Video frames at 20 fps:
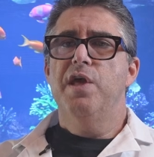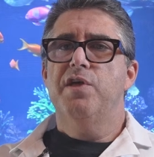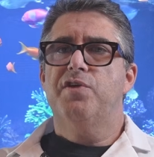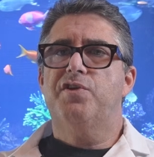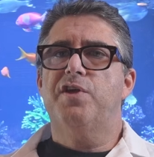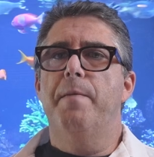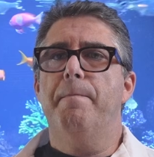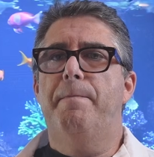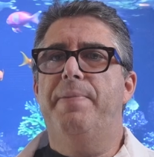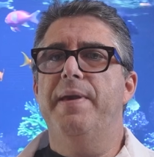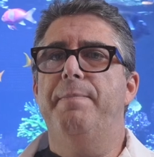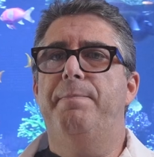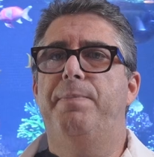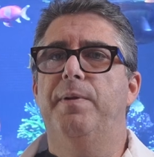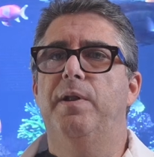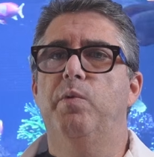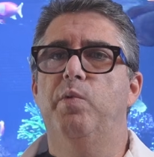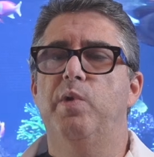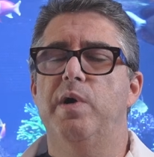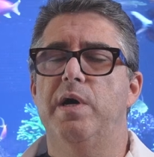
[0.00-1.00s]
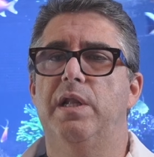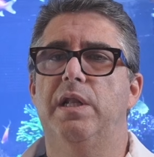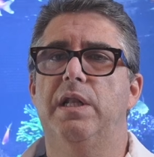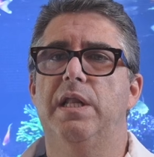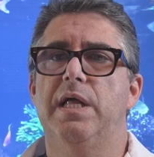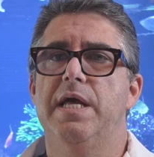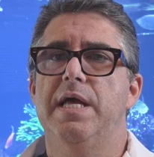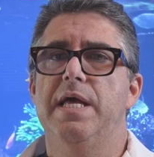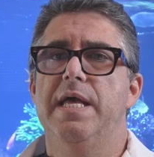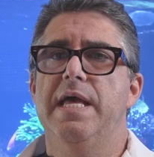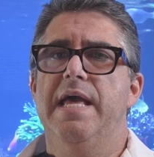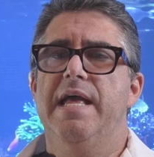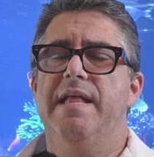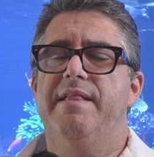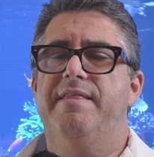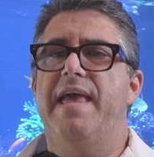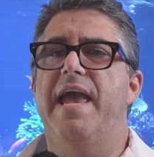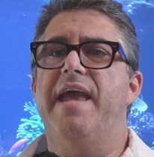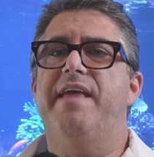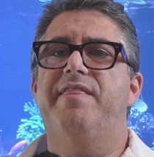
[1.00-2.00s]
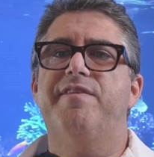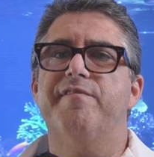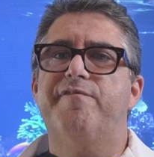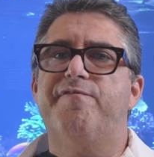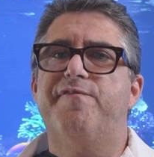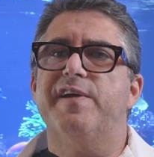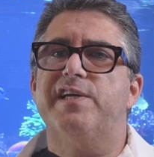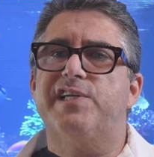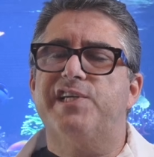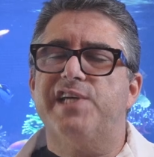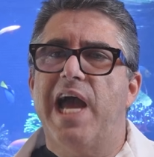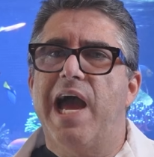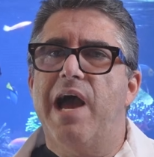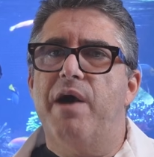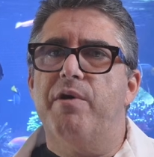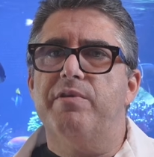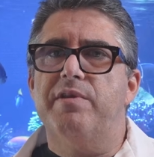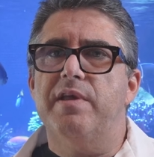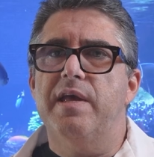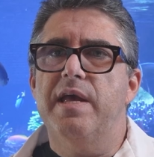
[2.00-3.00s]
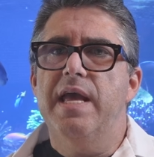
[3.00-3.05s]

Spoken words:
Some people will take the fish out